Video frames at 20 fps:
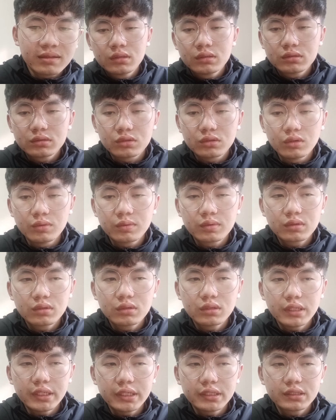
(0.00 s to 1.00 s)
So
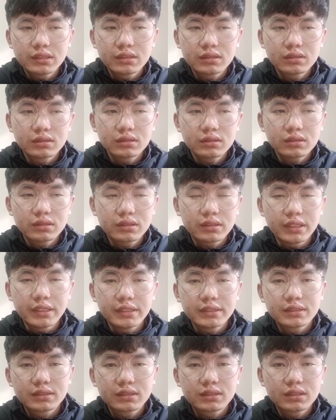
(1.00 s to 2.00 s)
overall, I think that
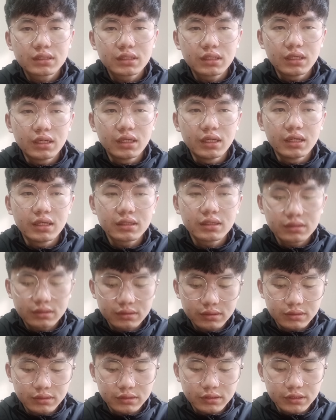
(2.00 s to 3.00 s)

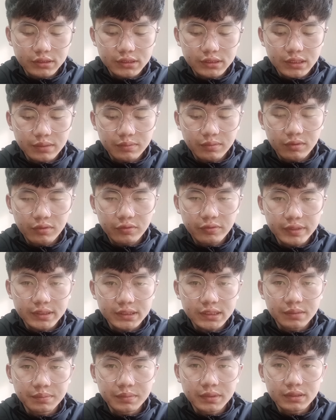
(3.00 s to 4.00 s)
this type of
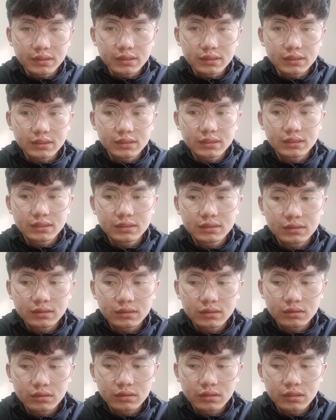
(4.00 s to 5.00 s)
assignment is
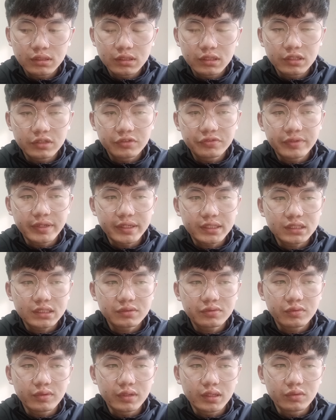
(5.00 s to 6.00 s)
effective,
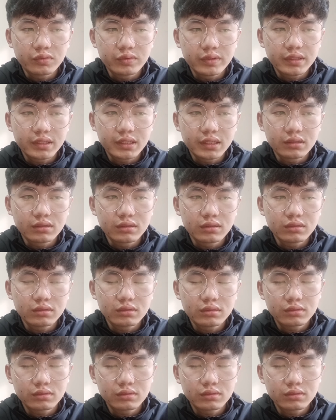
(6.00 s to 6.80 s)
where we can